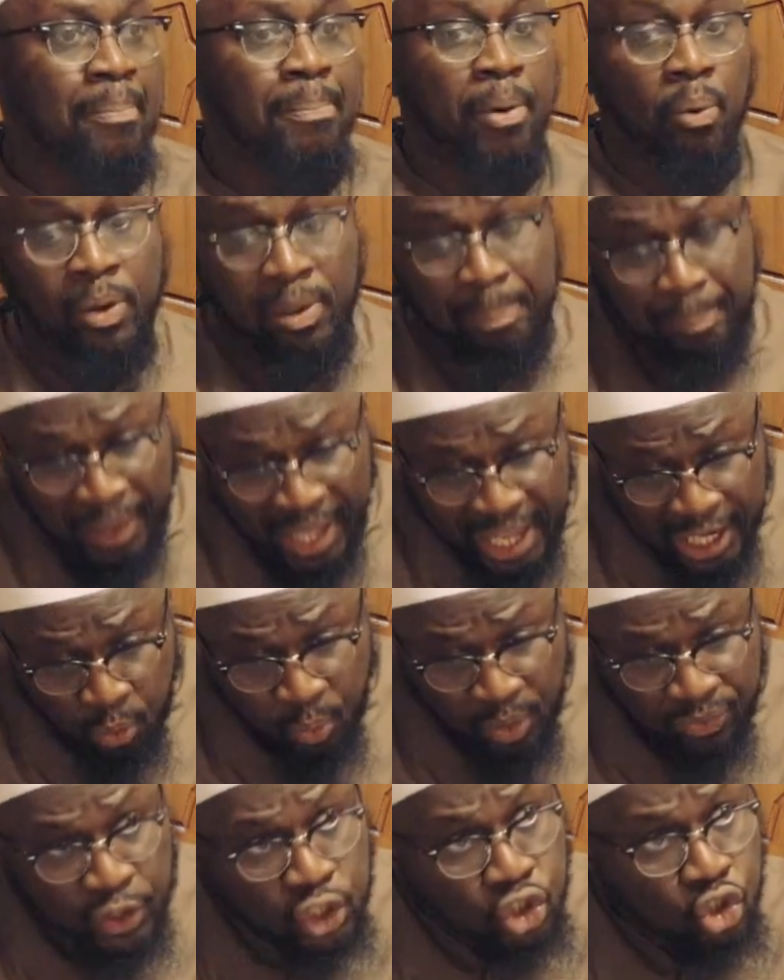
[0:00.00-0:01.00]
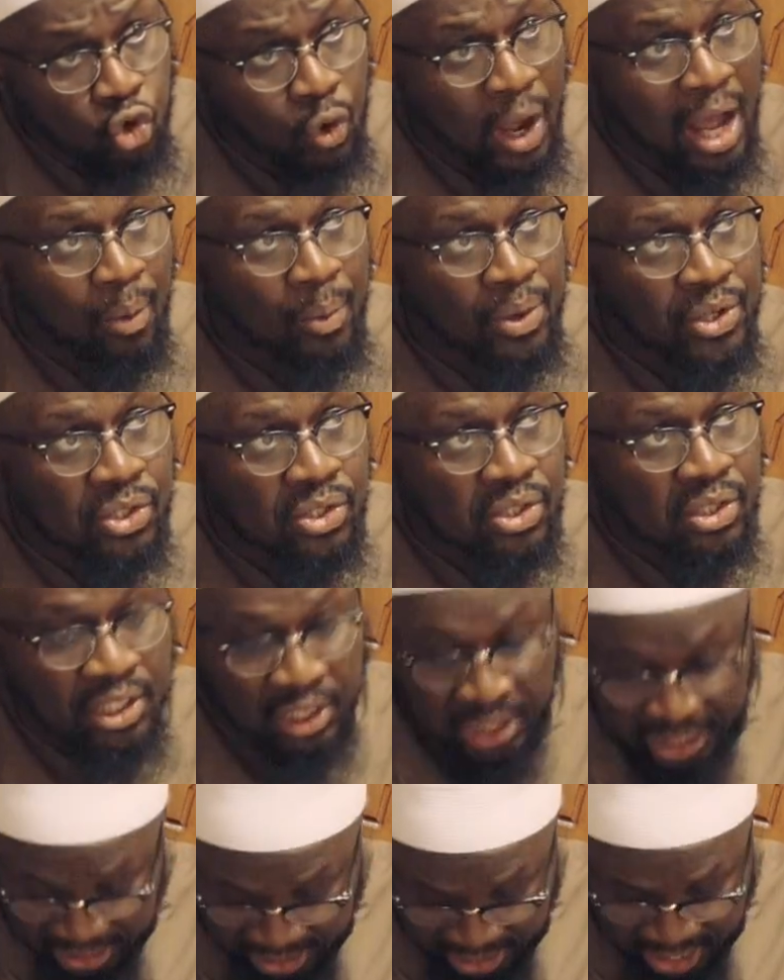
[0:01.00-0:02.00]
But with pig, with the 2 hours
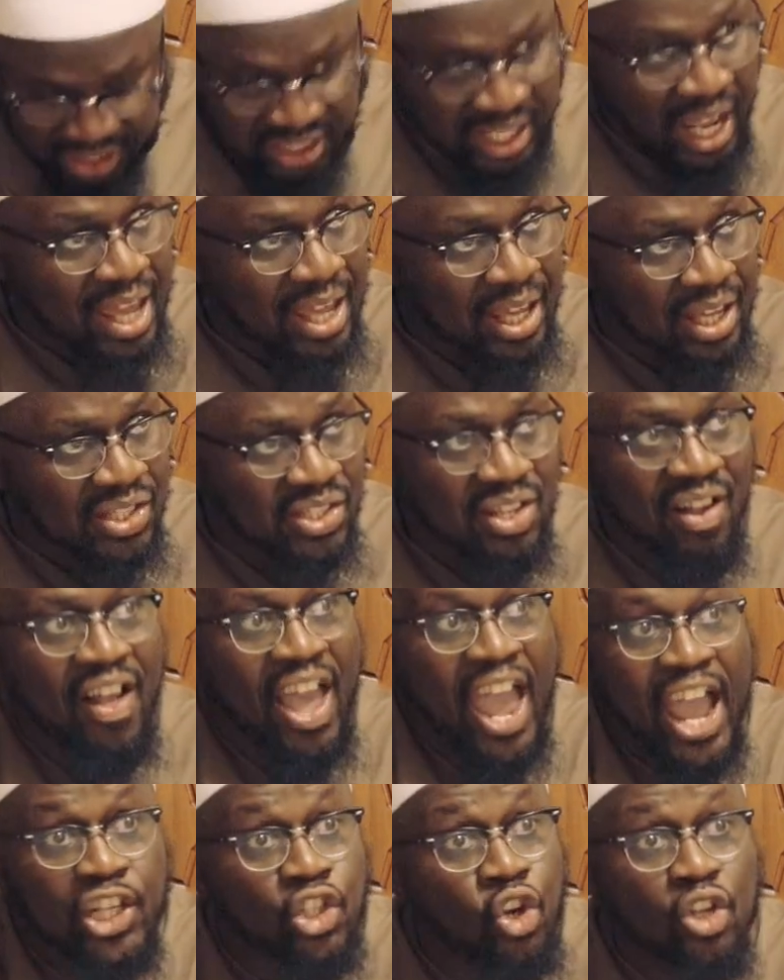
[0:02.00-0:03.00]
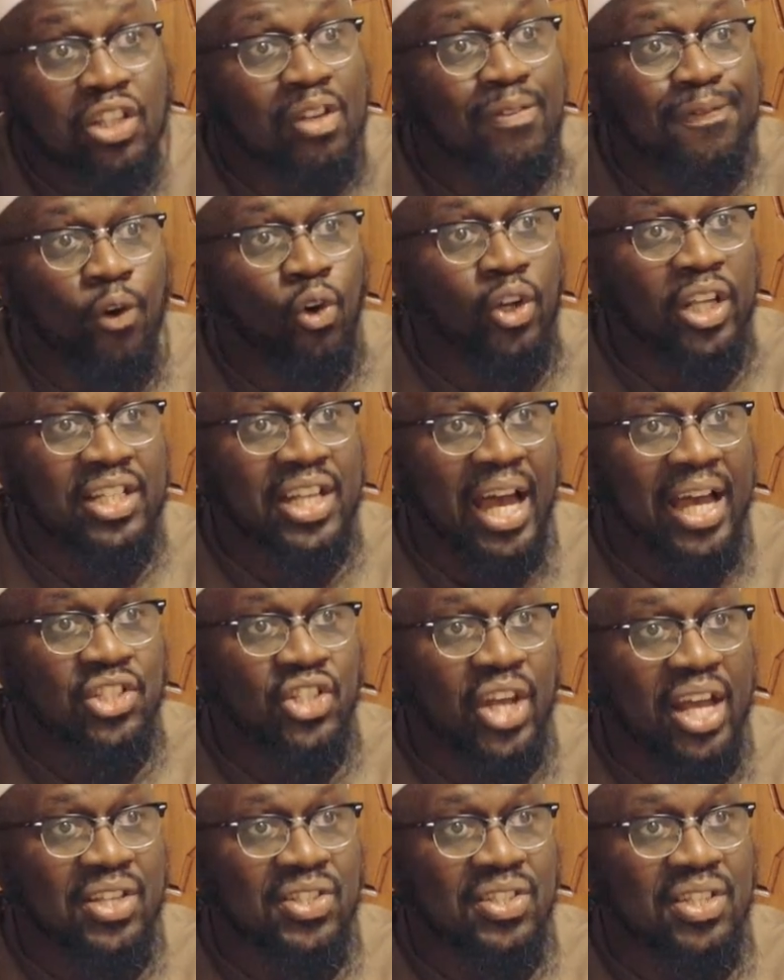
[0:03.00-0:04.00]
it takes, it doesn't fully
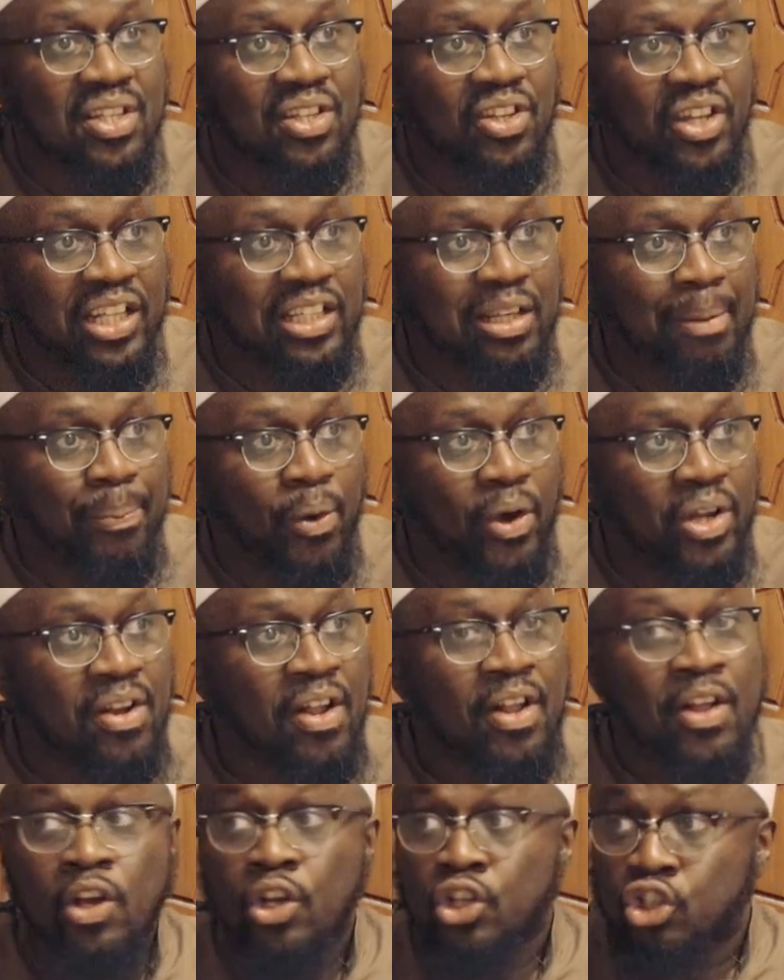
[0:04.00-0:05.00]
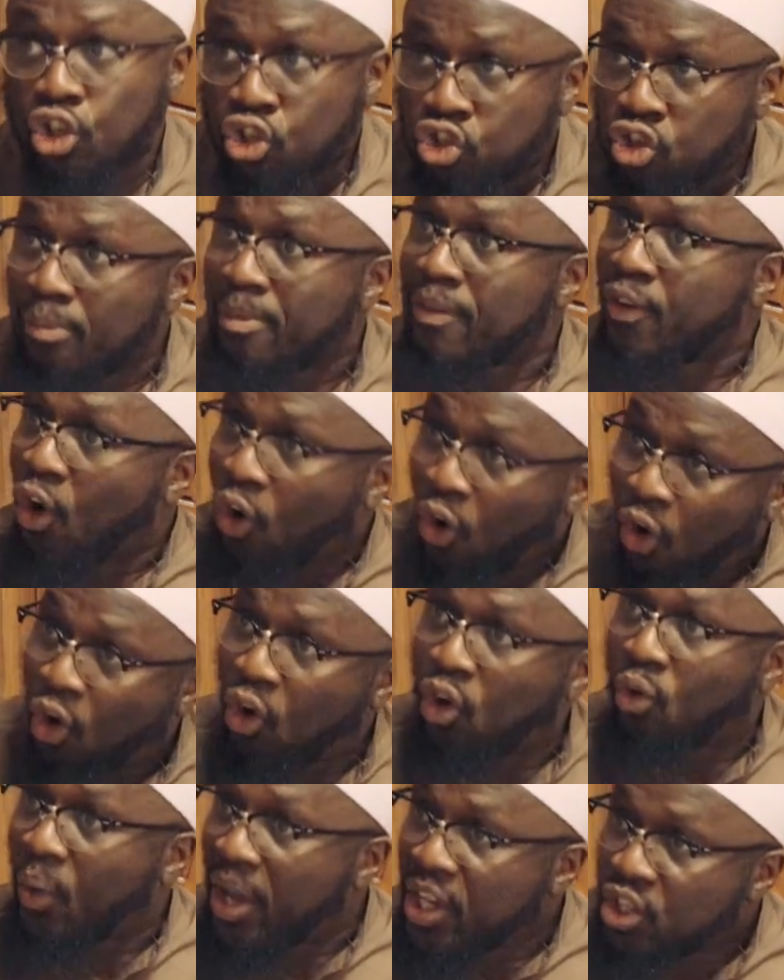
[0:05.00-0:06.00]
digest. You get the point? So some of it
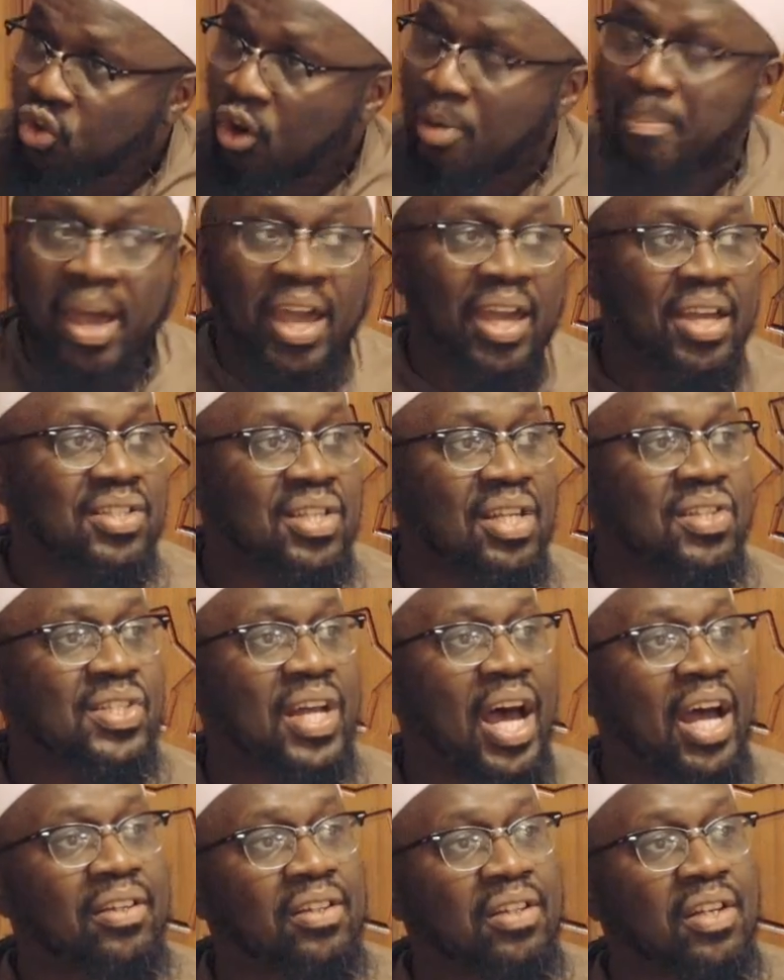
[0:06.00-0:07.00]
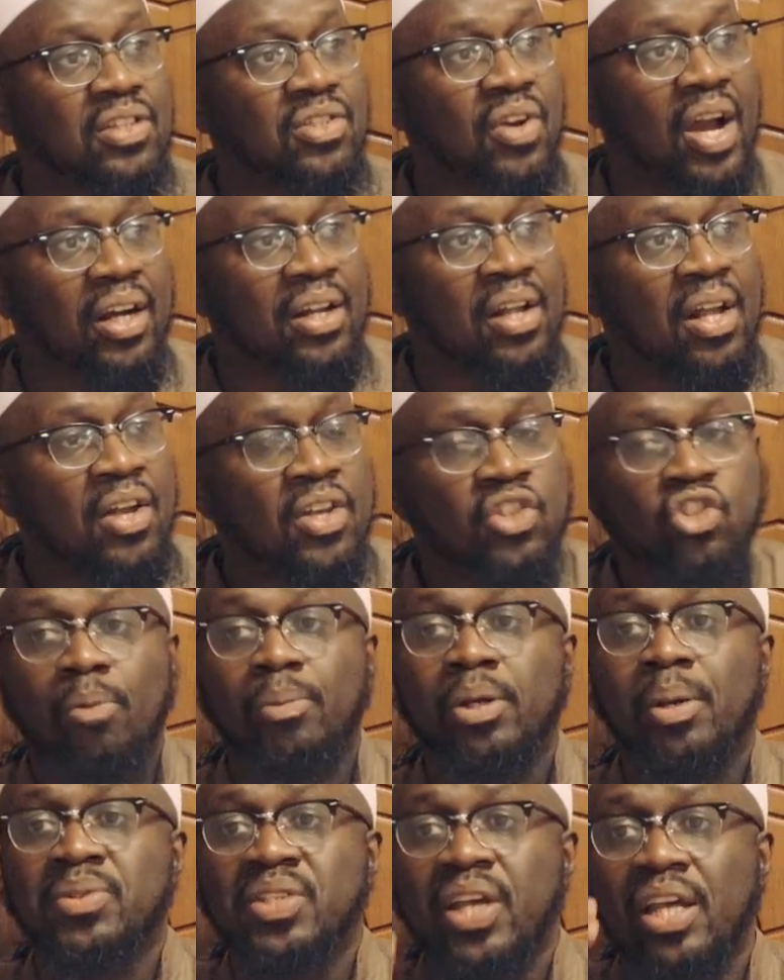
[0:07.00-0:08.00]
always remains inside of the tract. Some
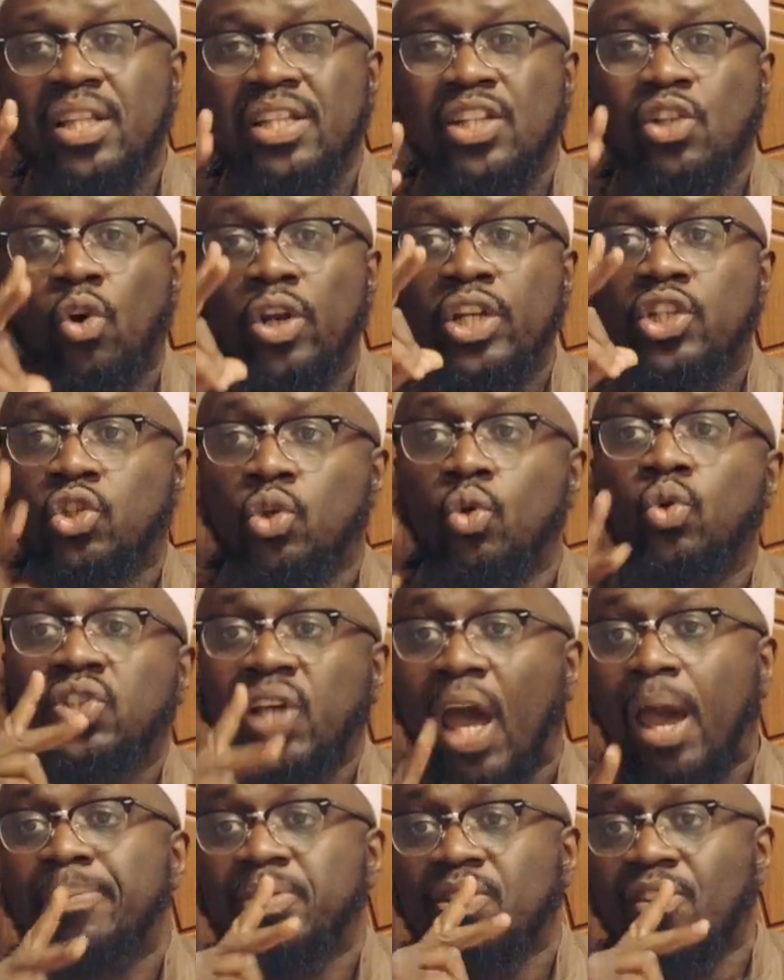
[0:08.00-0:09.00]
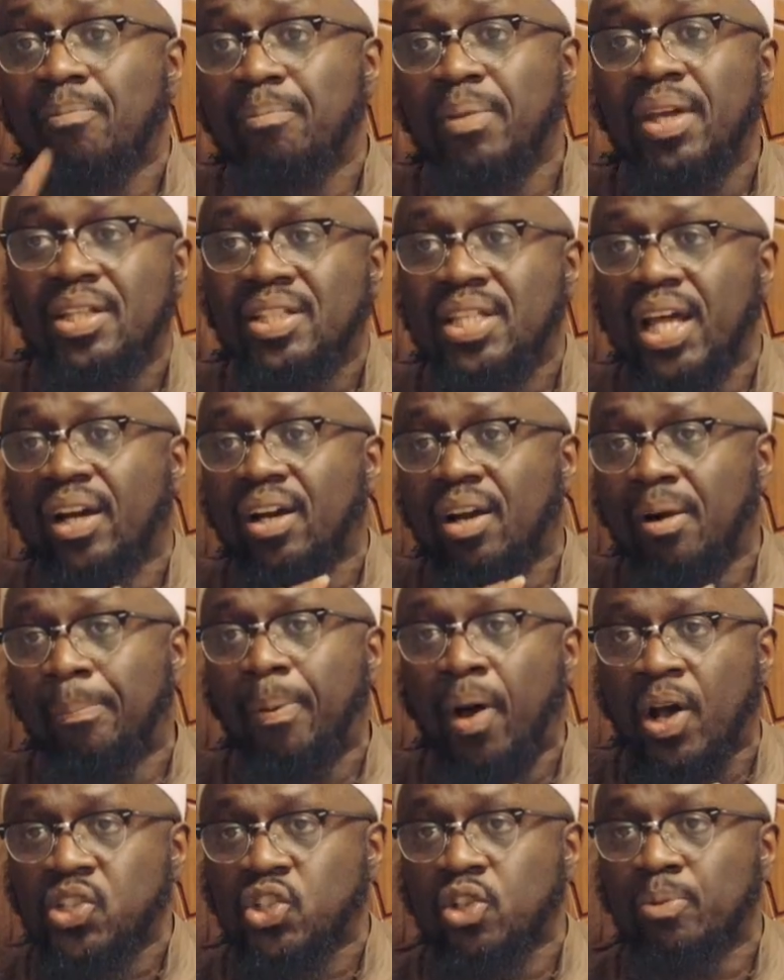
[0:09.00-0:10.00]
of them say there's only two types of meat that are
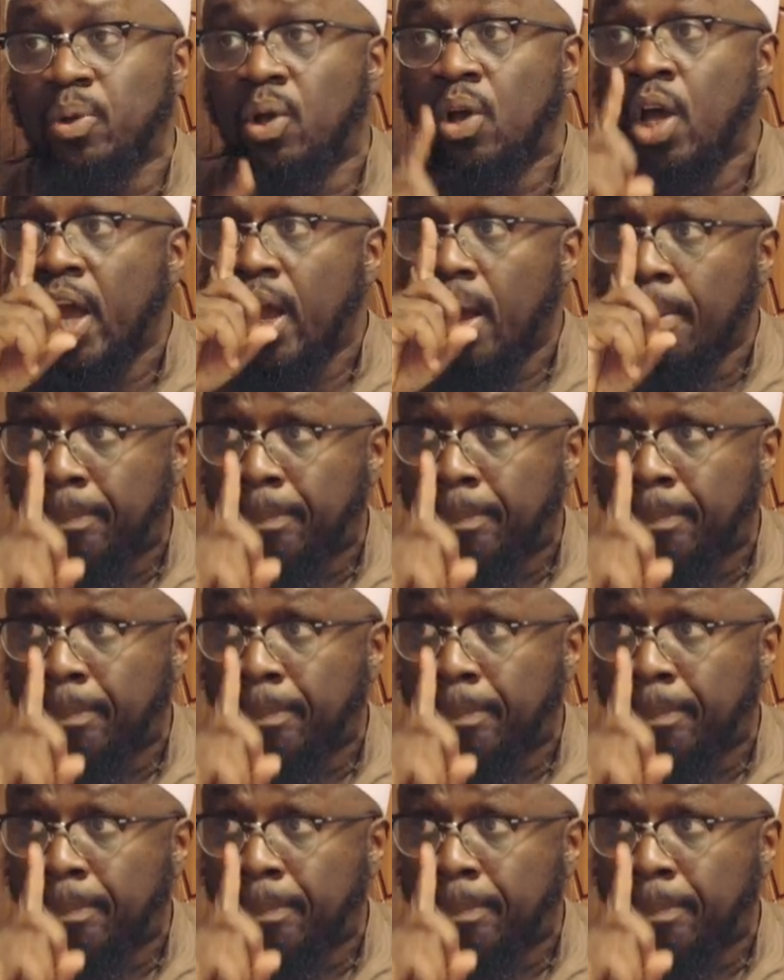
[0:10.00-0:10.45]
impossible